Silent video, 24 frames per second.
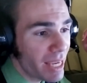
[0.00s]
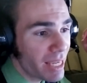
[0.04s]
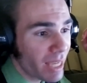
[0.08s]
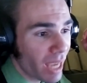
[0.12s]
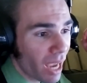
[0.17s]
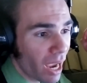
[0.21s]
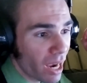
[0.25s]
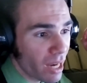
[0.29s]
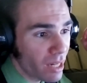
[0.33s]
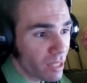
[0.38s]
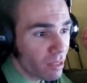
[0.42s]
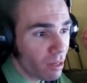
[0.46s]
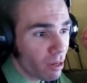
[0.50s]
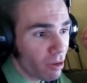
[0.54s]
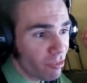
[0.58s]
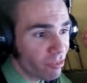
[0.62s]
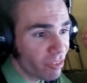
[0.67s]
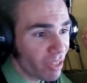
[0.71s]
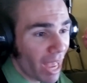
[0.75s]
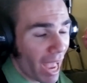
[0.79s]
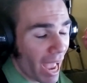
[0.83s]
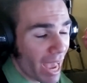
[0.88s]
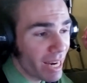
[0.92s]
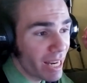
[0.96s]
kind of
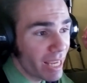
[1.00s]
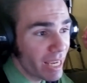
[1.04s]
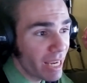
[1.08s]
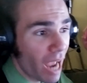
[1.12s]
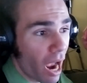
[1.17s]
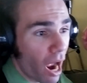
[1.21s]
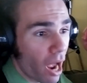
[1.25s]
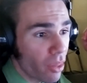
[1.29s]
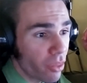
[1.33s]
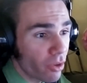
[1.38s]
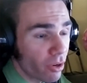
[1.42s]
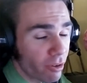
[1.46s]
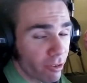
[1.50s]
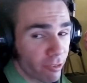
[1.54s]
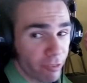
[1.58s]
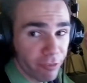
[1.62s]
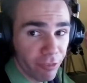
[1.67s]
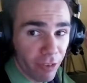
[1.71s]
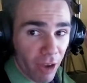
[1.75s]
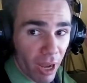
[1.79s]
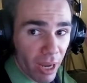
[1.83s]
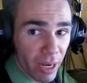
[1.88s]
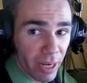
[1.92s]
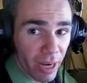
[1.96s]
adding other
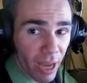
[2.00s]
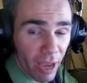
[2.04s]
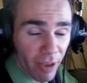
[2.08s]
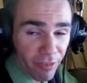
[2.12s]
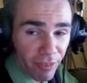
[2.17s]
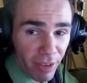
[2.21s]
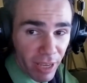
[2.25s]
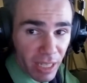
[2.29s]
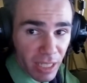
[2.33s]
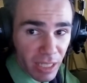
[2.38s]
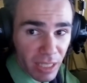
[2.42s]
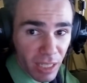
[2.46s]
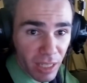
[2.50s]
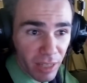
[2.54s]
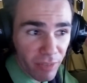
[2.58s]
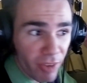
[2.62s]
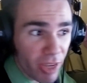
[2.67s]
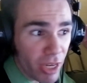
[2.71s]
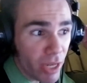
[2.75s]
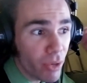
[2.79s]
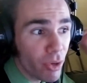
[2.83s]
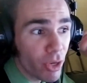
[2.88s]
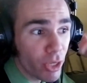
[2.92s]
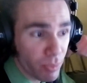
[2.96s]
fun effects to the
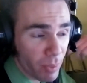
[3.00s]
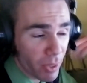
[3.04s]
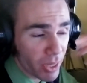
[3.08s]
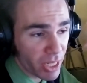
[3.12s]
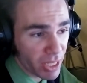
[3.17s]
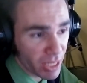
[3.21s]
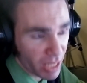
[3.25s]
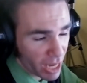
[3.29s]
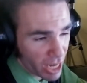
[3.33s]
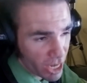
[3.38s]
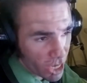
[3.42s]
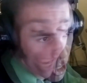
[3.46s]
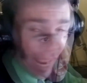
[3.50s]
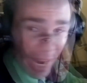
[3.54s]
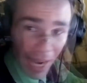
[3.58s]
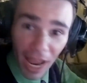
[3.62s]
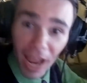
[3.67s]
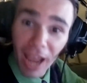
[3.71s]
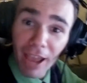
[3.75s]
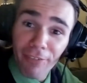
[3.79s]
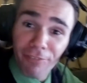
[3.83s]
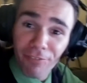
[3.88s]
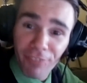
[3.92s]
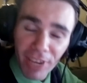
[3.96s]
video as much as I could. And
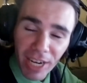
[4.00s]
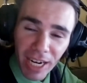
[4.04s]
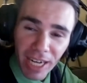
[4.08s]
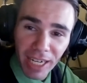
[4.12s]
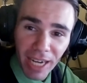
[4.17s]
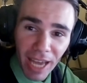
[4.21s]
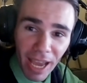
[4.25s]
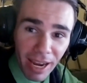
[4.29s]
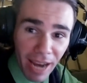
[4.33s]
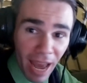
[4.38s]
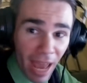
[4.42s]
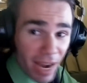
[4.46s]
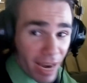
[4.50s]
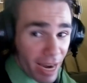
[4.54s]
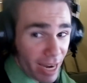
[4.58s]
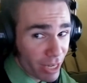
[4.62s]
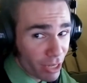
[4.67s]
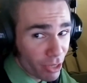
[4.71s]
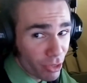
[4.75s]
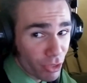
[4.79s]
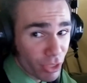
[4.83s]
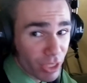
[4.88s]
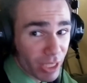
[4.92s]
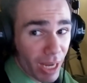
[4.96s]
I figured out how to
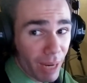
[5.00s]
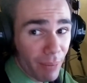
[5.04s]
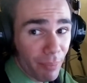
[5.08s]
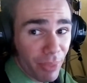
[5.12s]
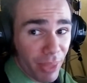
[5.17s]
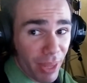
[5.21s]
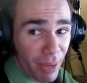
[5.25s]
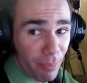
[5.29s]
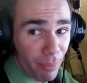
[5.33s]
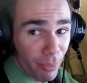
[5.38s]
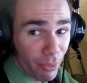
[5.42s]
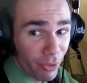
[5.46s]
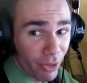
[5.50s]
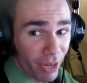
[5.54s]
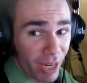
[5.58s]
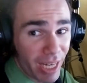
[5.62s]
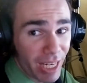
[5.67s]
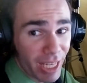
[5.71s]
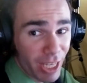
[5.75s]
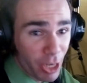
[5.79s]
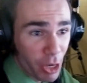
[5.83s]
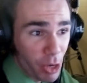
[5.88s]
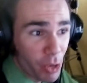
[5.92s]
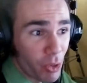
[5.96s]
do something
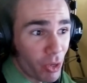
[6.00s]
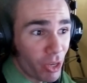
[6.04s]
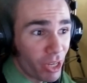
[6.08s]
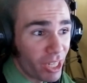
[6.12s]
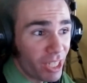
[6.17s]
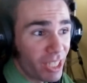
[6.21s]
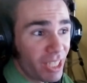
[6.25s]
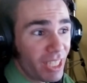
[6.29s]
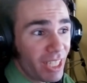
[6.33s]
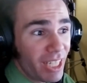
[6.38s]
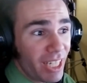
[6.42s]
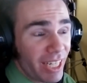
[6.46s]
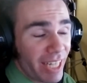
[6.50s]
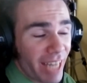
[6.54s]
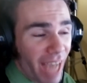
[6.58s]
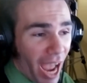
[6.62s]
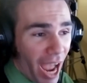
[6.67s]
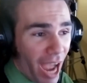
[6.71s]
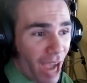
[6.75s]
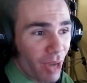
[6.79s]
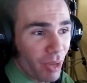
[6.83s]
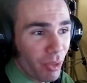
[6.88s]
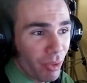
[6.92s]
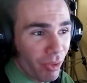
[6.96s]
pretty cool.
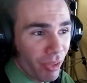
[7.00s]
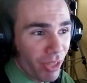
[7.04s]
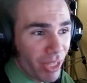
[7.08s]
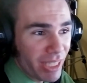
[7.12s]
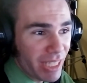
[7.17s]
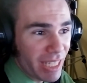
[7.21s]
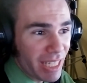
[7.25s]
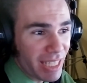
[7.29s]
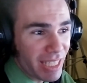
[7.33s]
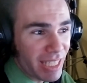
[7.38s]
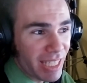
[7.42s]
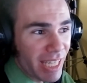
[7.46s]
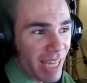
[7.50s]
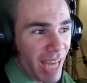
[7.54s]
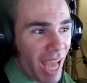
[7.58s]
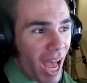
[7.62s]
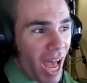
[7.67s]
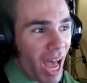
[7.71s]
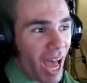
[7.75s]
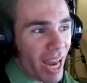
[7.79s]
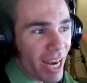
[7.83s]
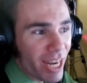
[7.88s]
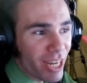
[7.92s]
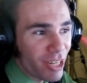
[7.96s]
Now, this is
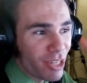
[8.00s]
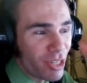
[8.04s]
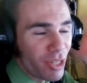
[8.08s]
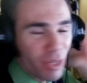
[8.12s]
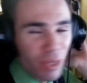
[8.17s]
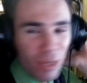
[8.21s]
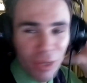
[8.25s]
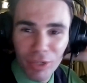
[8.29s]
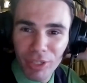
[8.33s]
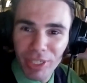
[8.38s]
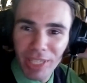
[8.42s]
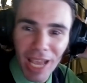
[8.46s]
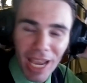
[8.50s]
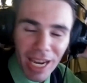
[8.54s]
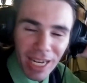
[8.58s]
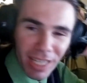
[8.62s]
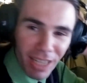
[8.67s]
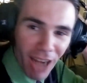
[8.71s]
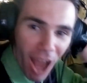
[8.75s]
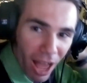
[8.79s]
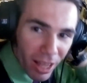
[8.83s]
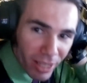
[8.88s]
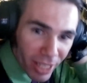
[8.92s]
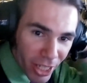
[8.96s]
not new
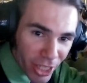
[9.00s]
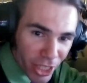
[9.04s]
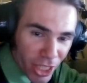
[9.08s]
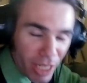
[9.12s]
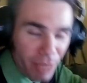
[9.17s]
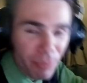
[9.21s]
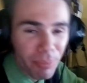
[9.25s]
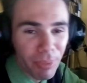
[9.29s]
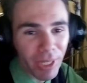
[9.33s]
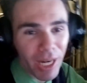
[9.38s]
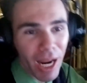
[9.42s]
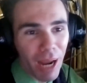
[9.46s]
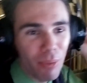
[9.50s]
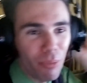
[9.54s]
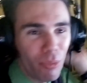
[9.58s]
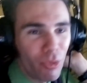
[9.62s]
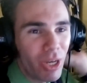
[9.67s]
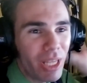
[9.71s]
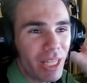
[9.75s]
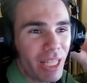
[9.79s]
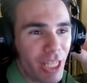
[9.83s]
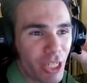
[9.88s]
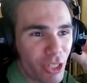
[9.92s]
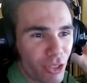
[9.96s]
technology, but I'm
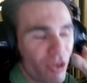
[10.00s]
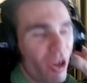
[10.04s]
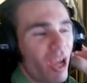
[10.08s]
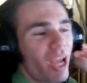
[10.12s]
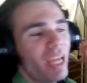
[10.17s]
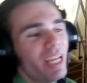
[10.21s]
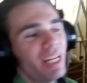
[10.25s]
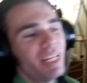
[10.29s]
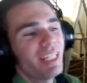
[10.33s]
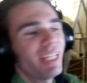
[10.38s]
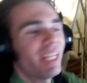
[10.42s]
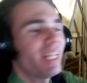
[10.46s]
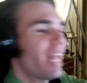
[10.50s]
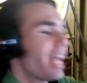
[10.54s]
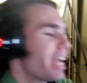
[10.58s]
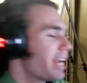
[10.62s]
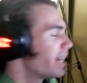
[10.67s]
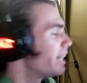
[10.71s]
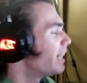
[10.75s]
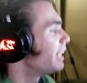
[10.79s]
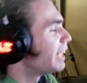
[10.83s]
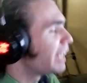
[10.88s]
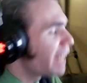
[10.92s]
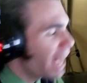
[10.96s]
really trying to,
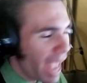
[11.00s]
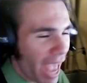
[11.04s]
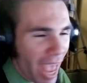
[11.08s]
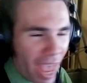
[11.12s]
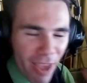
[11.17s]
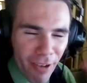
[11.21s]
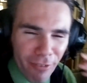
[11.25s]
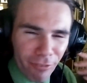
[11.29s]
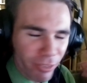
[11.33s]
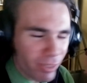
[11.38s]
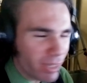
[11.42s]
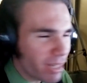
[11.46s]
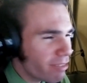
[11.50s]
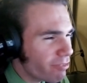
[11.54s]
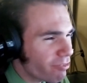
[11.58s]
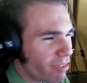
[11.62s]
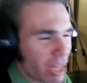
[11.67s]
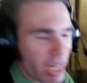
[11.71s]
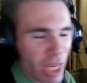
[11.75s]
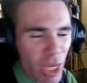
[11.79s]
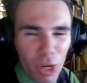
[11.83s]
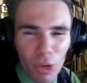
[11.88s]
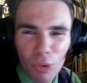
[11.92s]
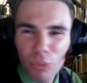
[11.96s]
like, every
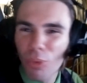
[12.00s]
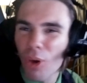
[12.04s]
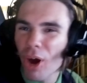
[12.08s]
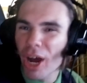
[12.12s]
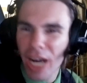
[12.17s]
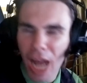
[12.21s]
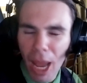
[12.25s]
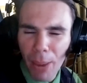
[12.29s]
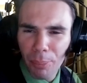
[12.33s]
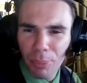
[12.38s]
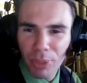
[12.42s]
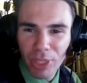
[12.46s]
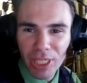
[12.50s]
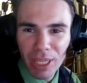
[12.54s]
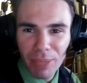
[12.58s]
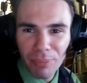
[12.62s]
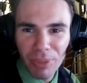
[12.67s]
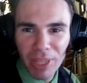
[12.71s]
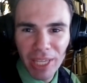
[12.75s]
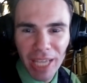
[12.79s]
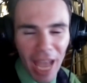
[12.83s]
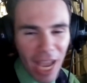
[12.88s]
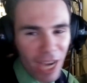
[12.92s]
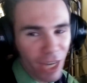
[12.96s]
video one-up with
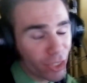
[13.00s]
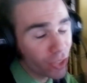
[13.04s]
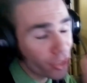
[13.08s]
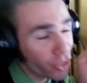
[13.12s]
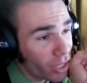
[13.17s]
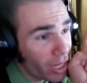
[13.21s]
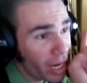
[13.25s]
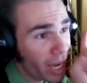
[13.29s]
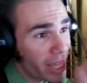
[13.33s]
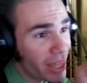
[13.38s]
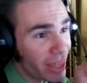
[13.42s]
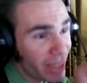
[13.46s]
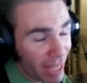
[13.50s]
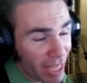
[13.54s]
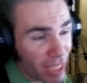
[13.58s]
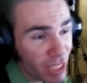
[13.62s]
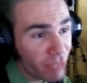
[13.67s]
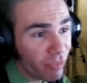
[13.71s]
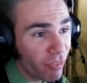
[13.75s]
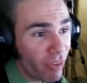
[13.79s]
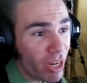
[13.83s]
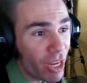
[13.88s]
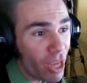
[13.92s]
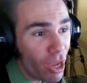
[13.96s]
something extra, and
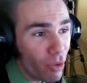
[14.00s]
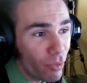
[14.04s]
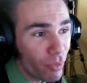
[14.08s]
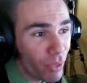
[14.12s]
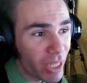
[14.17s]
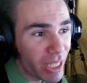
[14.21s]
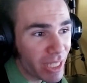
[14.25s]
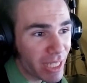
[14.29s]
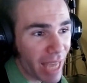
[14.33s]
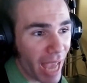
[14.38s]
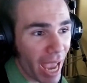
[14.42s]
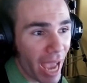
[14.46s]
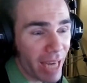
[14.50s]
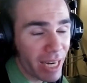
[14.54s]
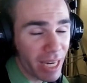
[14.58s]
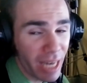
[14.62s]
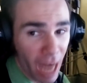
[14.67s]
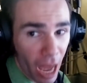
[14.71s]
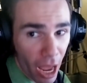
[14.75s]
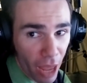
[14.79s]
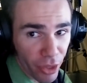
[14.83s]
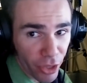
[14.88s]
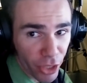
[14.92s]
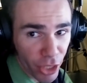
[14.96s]
this video is to add
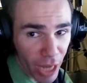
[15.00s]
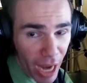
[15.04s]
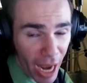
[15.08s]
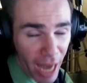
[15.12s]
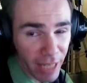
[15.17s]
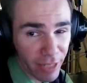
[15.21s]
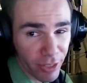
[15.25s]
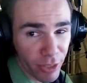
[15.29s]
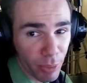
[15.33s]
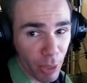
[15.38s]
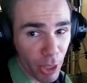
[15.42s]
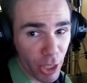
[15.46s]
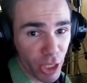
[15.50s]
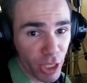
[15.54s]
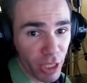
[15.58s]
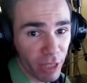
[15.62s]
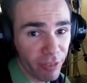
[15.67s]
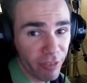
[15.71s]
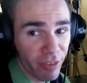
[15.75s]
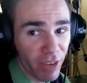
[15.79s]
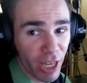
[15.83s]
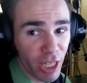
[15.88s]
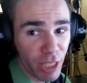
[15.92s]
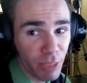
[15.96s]
in other kinds of special
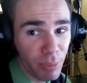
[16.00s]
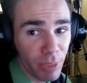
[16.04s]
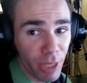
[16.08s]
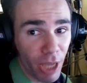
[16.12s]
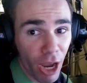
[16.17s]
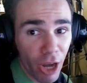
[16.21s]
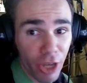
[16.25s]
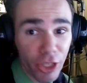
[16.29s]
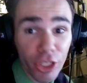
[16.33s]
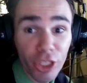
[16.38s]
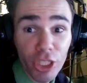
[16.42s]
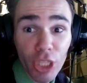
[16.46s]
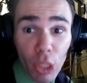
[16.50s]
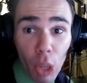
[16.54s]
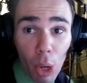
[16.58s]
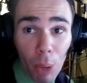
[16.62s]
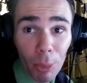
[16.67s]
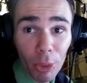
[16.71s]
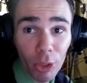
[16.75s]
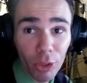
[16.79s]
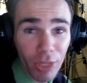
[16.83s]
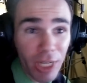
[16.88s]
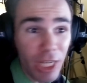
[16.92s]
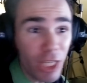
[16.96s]
effects beyond just the
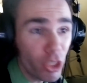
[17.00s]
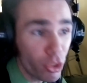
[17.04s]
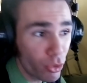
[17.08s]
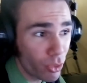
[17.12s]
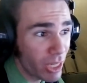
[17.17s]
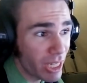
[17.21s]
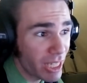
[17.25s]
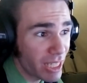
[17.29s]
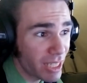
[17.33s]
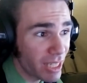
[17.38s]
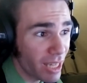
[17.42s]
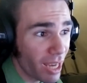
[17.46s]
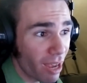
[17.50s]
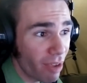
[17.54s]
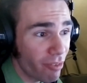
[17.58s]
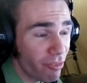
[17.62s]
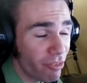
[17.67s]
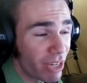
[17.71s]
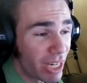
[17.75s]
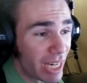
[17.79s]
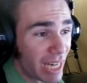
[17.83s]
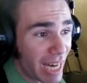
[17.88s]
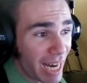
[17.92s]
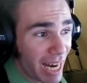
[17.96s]
normal green screen
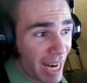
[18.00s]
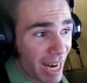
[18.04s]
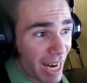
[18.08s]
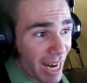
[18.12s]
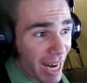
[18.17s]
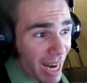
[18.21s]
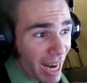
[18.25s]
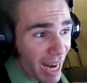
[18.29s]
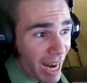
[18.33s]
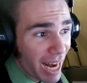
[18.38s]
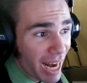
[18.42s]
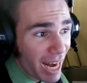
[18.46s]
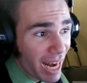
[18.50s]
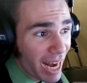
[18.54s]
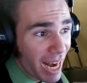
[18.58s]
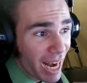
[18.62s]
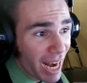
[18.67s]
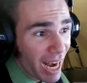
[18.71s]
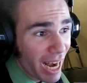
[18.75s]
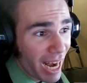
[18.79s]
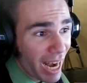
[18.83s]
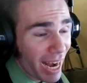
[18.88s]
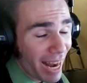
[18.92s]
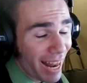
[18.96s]
stuff.
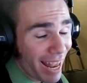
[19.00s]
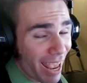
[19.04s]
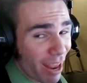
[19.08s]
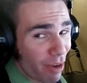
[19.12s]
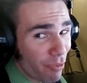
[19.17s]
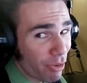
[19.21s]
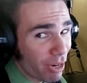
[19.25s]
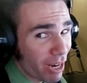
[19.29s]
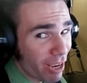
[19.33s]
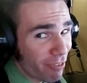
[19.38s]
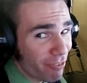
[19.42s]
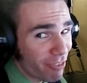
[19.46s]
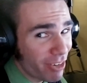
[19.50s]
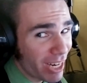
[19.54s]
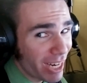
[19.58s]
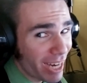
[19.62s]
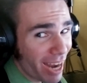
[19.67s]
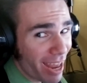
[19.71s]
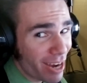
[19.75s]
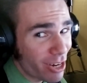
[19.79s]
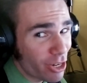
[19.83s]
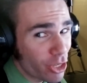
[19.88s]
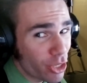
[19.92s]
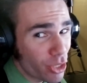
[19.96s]
And what I figured
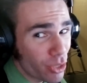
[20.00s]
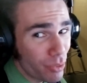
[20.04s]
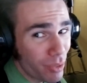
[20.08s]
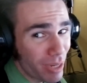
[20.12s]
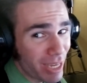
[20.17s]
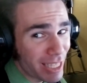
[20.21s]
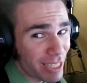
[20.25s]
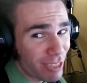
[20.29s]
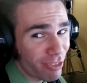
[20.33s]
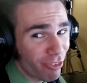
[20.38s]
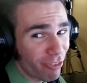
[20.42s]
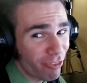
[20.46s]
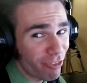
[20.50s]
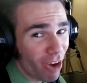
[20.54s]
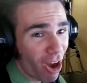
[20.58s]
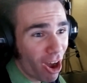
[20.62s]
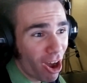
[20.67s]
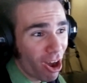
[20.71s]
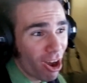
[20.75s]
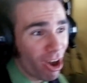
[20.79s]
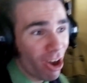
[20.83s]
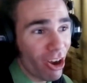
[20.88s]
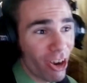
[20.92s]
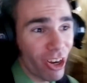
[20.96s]
out how to do is
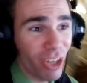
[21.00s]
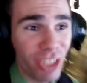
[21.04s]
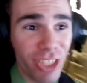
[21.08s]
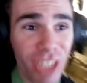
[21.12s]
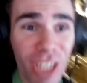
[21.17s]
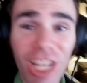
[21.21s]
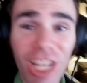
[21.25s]
fogs.